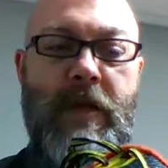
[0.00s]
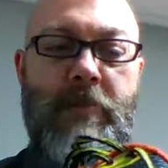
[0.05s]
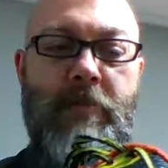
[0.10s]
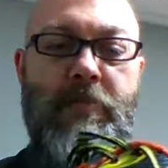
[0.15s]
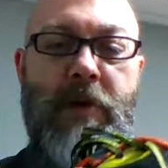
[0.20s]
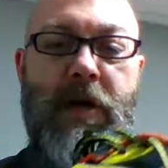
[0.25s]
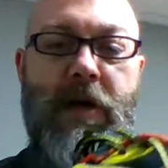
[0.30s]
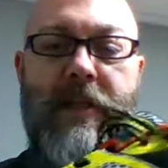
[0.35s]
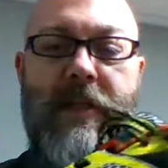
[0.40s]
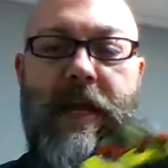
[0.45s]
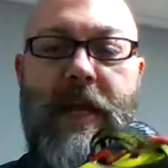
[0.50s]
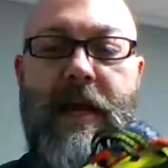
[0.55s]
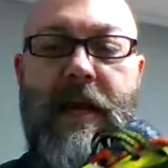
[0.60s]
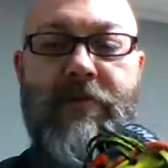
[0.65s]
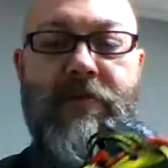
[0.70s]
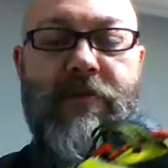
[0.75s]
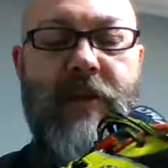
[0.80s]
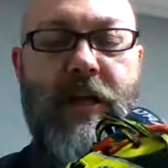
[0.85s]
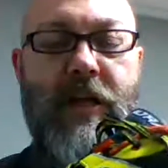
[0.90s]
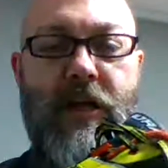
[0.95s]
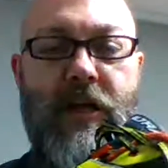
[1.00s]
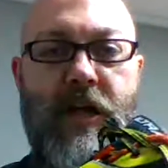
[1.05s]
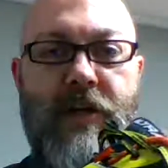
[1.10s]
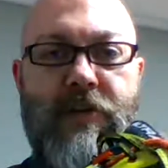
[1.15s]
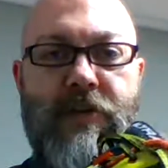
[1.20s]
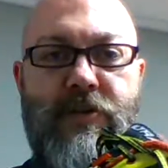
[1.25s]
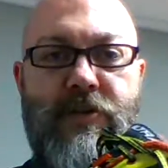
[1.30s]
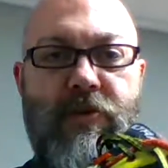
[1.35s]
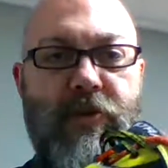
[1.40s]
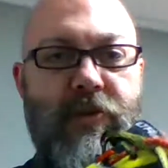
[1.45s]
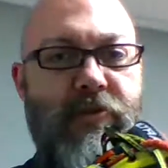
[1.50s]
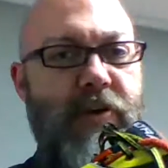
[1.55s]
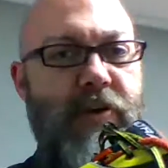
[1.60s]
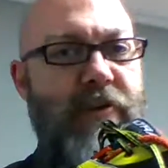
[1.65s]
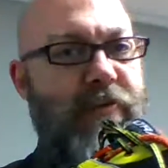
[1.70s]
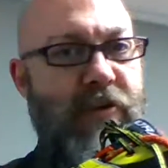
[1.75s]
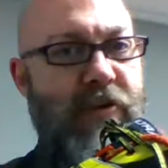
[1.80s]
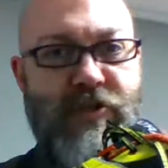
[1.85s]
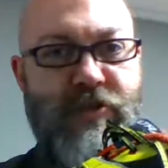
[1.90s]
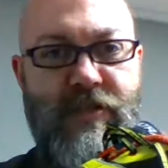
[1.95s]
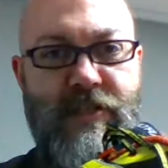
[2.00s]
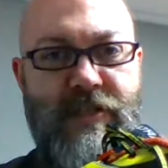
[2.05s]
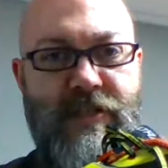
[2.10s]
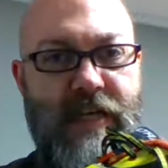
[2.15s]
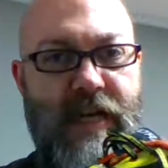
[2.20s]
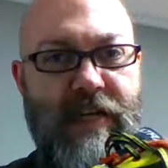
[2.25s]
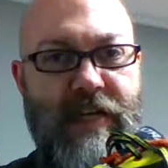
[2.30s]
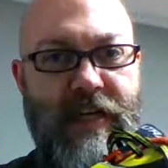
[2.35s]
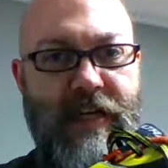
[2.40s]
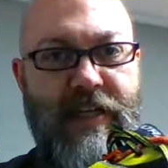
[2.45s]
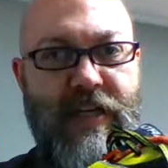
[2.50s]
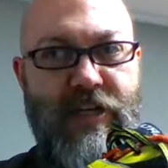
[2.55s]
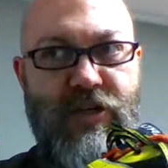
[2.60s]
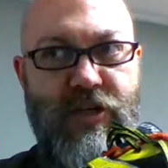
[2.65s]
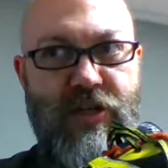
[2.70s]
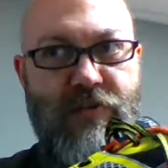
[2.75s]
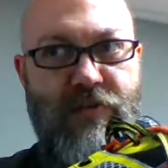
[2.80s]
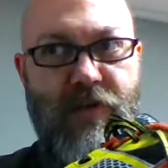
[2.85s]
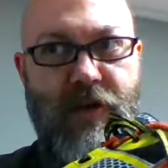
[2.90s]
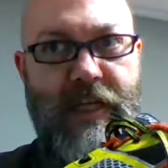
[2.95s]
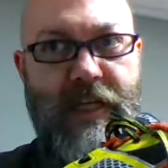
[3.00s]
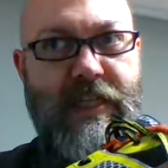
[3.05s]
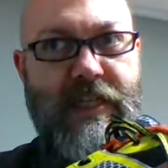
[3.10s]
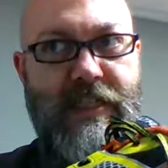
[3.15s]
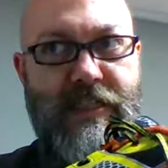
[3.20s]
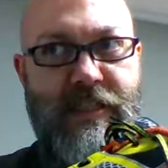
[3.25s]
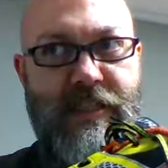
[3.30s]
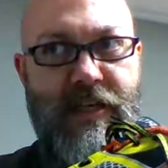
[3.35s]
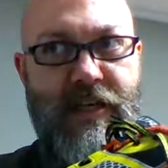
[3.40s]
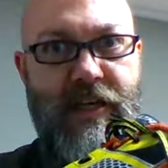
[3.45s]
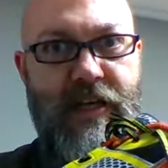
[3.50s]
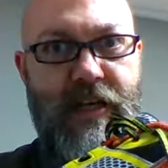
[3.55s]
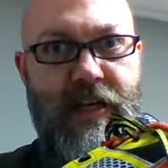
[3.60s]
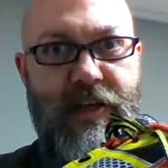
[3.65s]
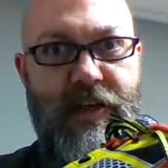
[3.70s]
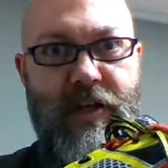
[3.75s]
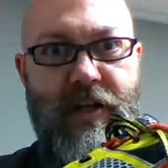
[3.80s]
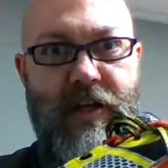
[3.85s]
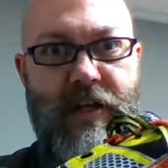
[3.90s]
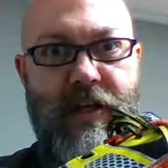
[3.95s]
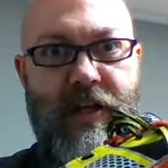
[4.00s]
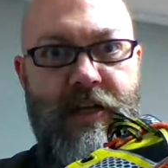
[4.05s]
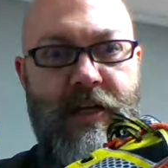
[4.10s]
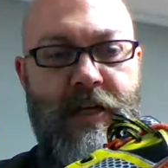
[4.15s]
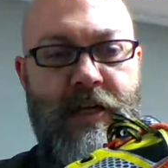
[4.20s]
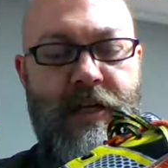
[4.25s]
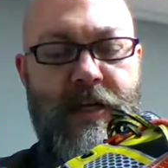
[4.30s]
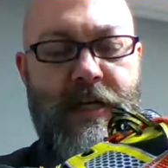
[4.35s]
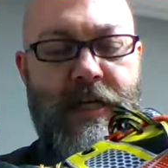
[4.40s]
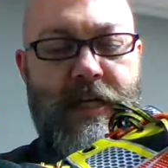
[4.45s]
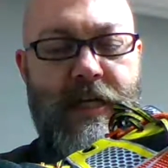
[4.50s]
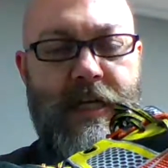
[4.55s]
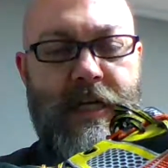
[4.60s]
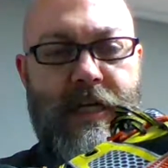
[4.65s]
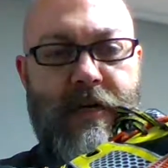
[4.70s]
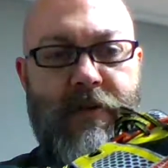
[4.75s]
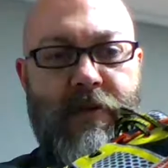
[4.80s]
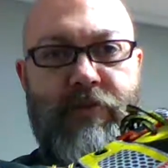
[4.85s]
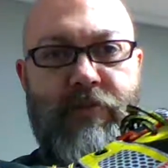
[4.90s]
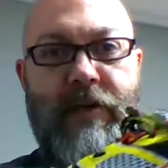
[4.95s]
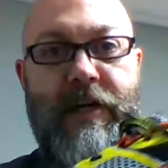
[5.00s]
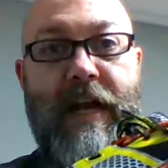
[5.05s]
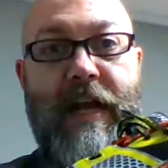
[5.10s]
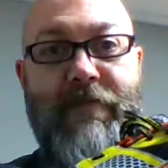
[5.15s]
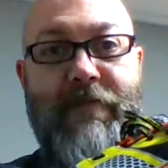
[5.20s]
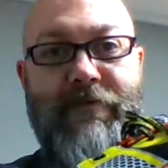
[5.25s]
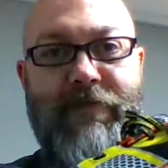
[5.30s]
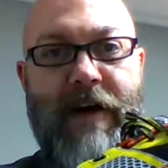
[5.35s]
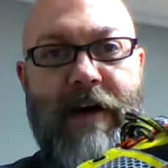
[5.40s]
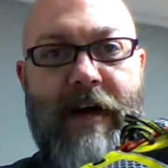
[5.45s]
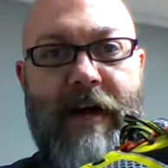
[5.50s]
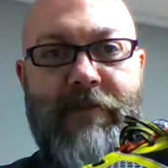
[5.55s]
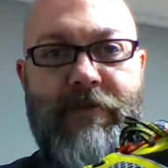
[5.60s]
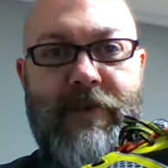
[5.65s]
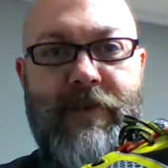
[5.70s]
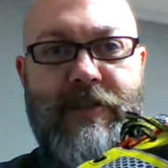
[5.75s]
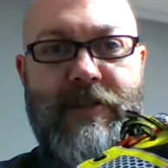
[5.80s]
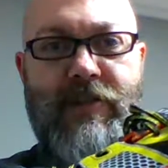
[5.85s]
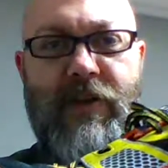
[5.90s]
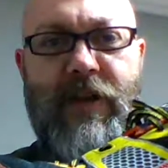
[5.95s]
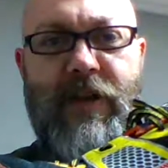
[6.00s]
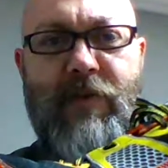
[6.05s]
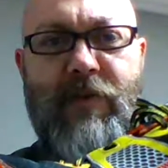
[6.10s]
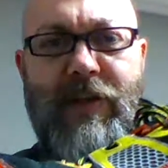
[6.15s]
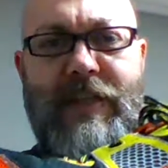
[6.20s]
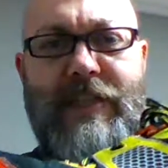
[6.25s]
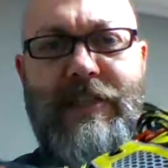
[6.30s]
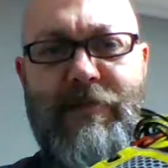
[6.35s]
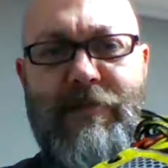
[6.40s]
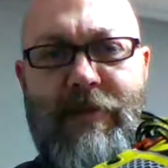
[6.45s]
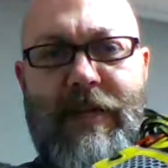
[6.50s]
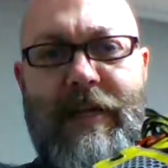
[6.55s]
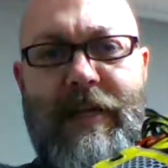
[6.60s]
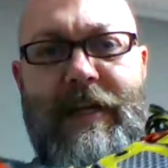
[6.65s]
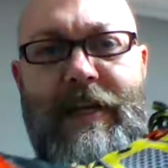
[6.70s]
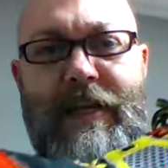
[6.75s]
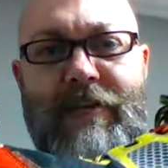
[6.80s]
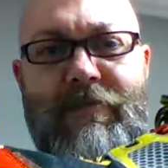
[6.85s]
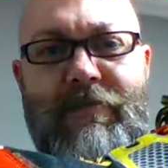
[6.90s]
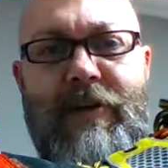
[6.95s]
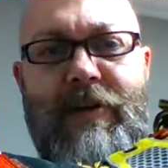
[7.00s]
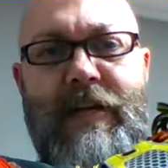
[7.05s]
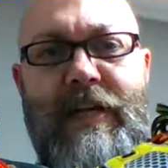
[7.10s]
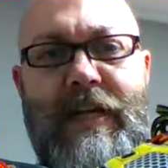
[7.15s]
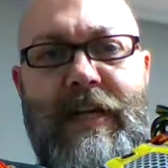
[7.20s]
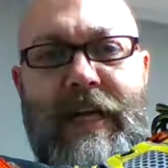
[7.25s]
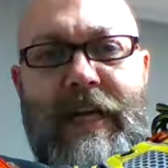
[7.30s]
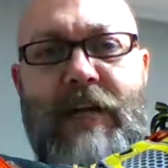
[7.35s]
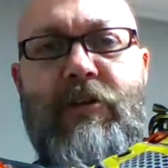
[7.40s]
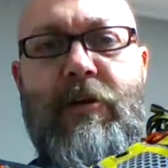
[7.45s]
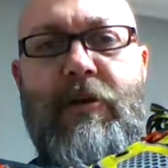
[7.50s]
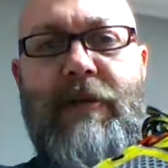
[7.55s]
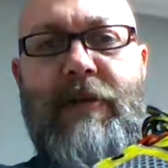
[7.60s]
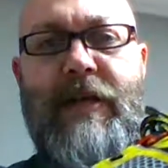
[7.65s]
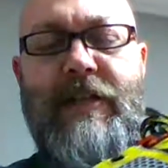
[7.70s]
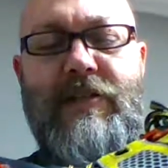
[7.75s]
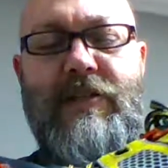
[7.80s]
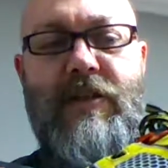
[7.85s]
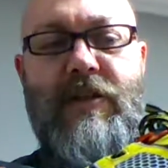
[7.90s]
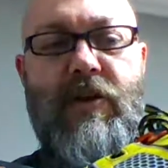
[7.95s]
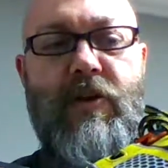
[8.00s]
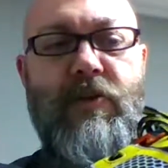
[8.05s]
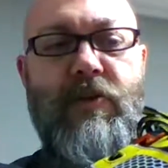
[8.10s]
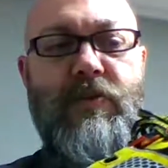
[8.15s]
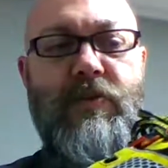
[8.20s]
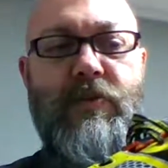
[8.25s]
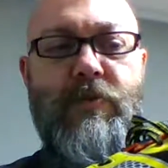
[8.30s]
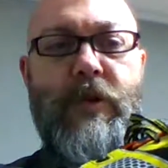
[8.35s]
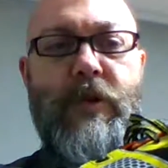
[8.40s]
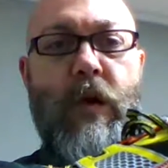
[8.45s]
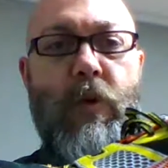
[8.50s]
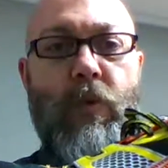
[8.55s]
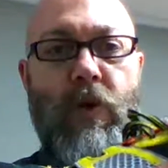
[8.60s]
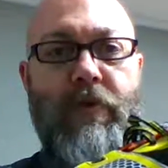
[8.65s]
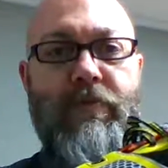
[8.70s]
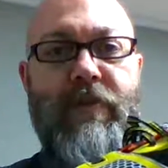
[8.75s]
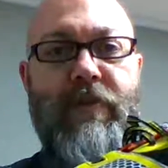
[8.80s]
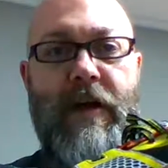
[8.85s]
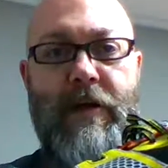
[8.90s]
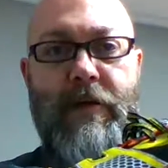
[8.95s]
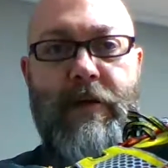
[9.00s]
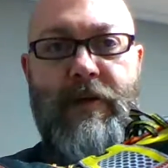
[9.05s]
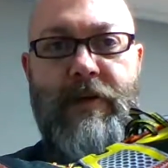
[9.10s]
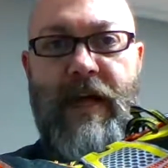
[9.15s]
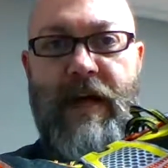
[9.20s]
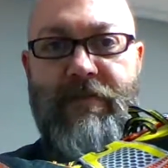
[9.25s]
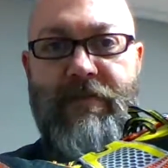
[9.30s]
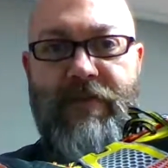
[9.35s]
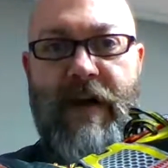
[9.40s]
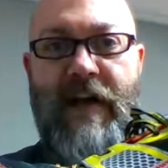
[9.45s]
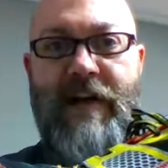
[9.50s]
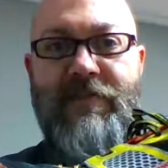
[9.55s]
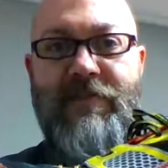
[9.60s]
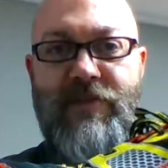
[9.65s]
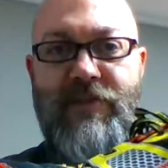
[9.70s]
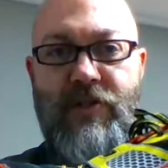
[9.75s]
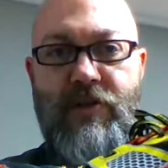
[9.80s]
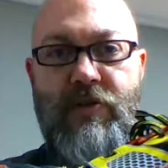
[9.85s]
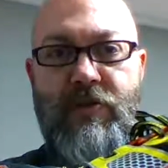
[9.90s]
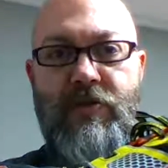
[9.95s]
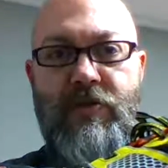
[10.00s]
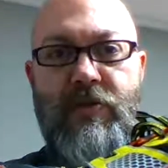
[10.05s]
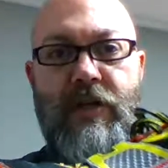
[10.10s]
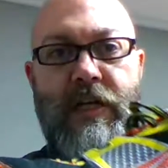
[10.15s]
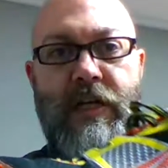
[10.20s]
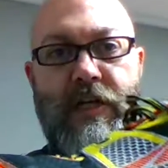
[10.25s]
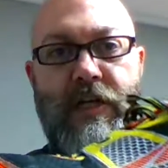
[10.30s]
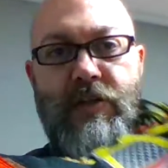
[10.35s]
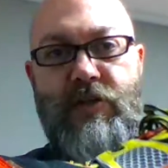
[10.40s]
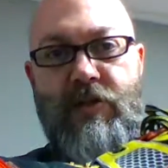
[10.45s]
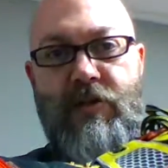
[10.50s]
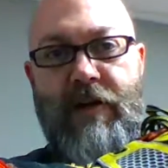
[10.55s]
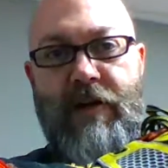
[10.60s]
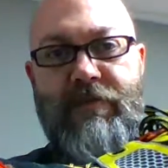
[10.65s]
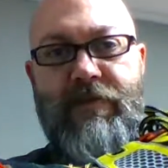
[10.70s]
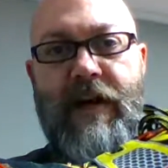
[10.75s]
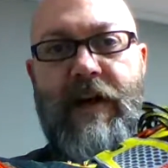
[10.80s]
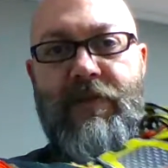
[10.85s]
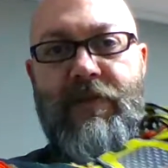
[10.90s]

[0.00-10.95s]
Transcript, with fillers: but they have uh, two or three versions. I think they just released the uh, 3.5. So they release them in increments. So go one point five two. 2.5,